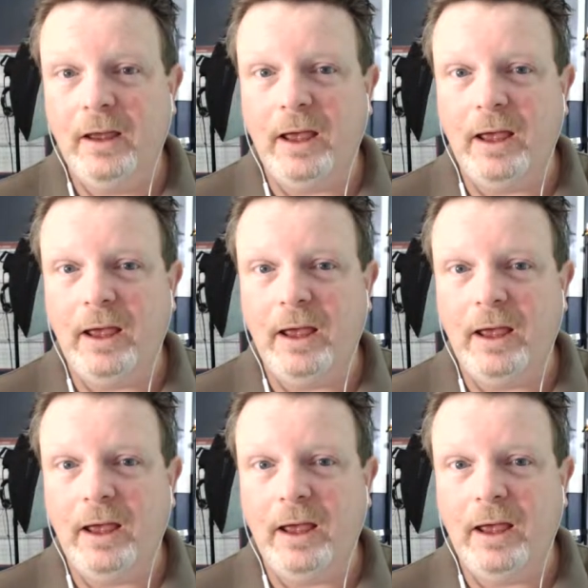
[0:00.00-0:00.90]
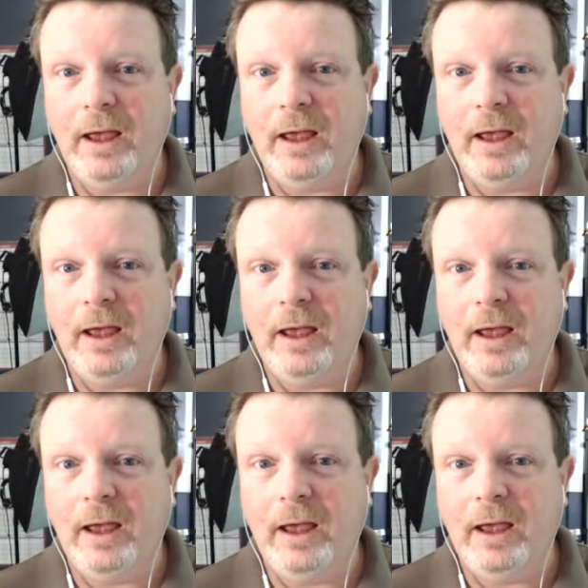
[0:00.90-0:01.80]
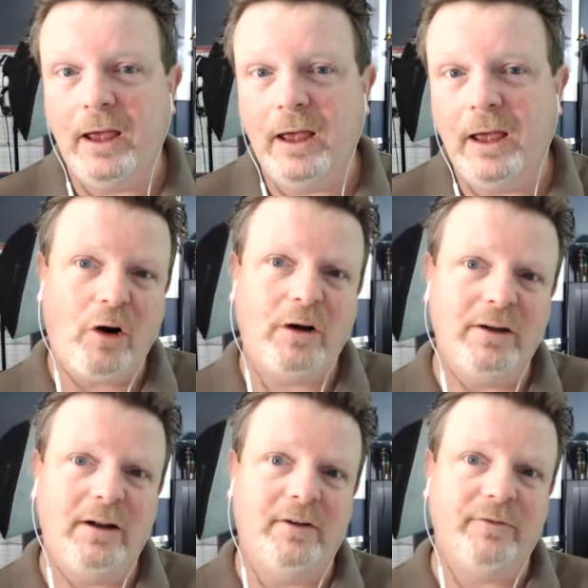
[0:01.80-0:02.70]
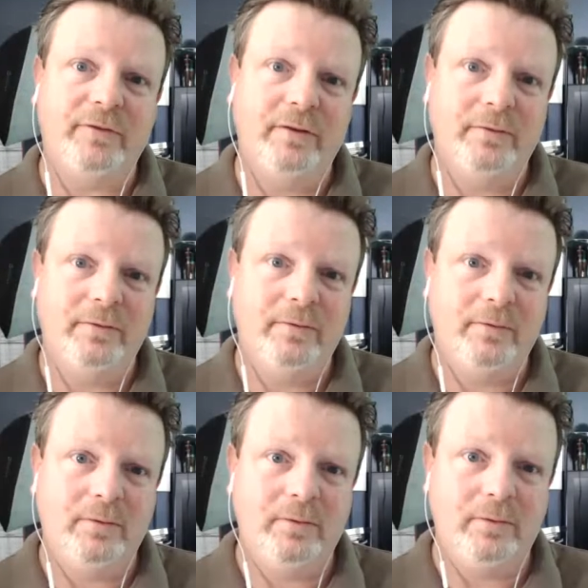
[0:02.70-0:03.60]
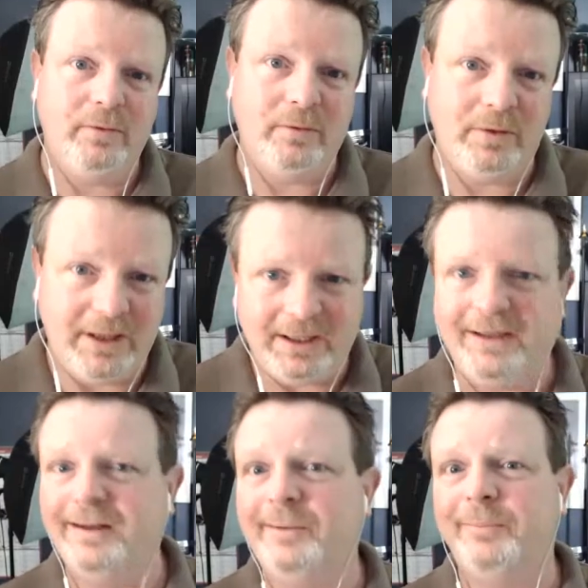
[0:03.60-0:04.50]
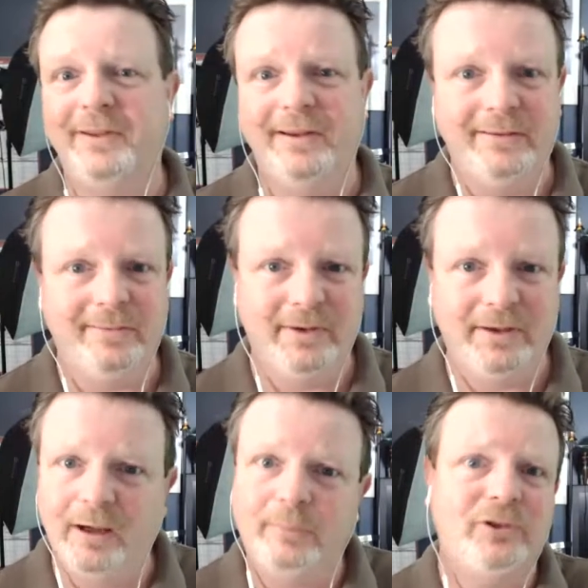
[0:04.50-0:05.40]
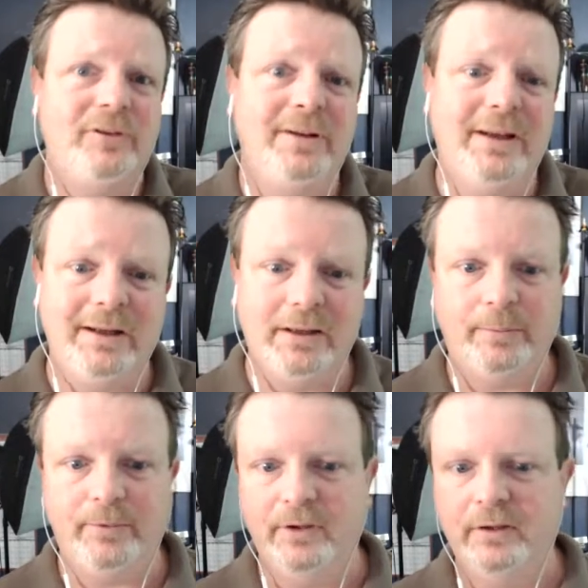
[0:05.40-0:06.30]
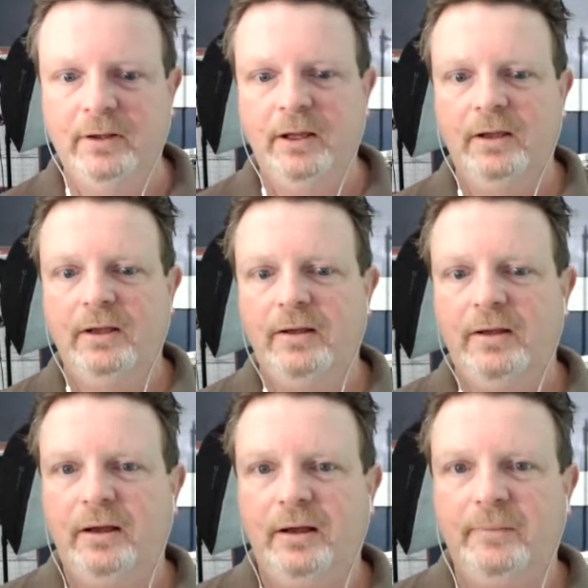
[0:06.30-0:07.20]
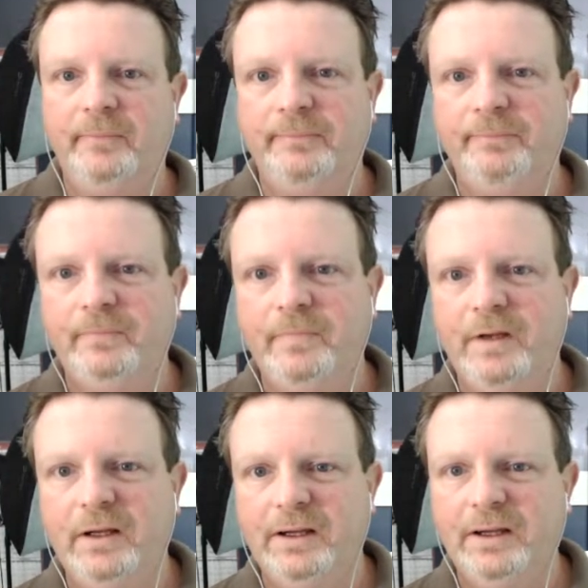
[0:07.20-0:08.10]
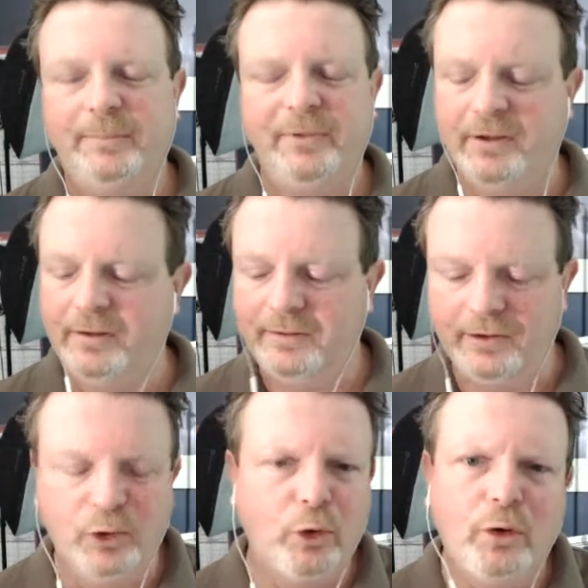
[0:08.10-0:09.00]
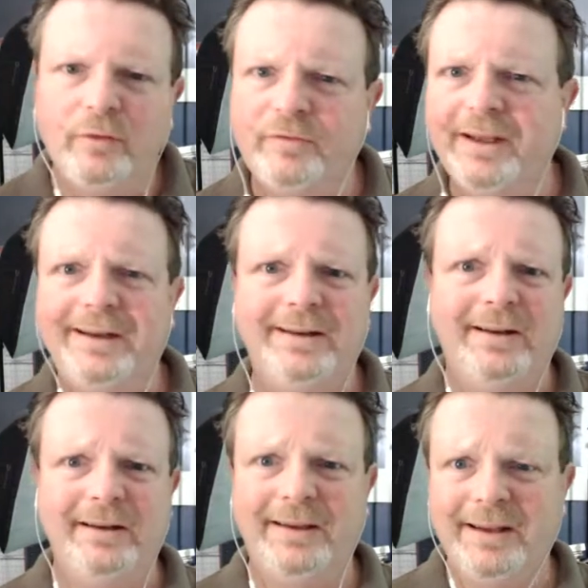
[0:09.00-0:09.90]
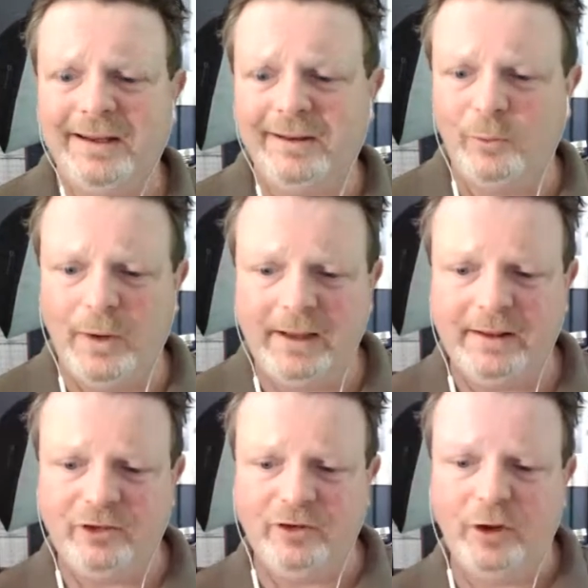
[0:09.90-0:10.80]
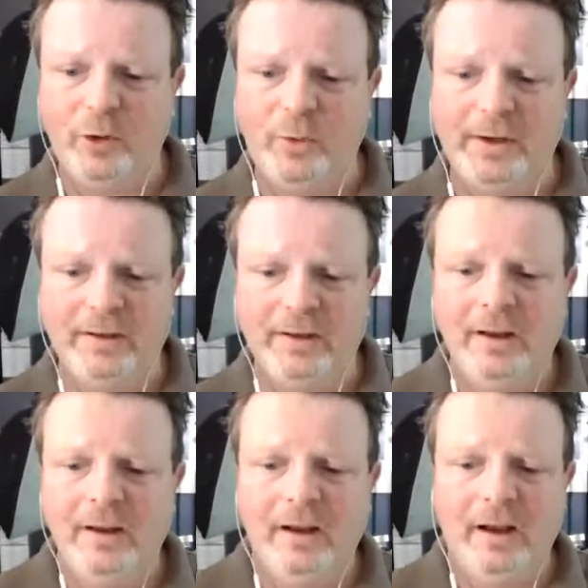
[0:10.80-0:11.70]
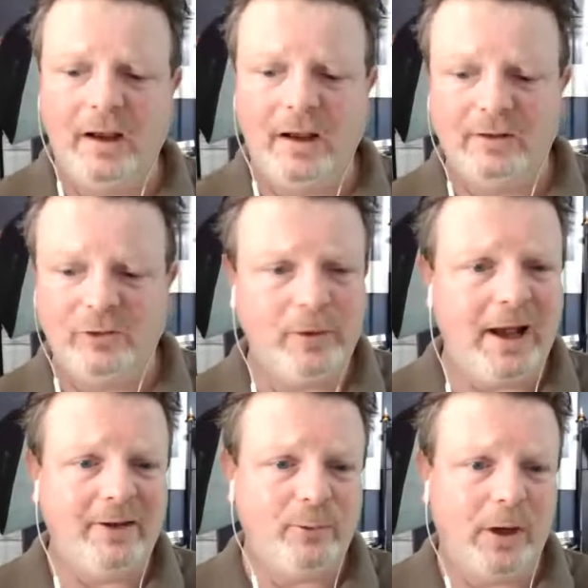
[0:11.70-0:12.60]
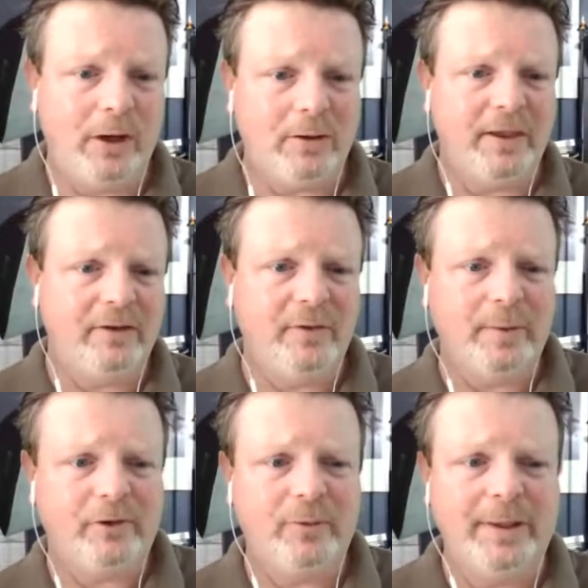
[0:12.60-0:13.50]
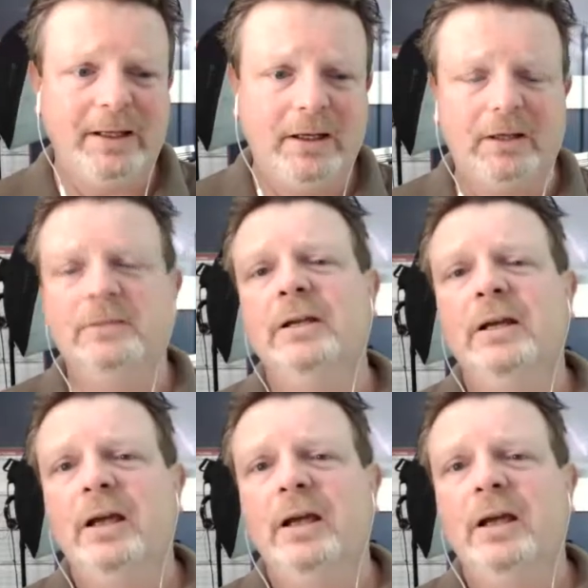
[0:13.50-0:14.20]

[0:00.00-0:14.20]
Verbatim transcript: And it's hard enough getting up the the gumption, getting up the um, getting up the the nerve, getting getting the way that you're going. Uh, two guys, welcome. Thank you very much for being here.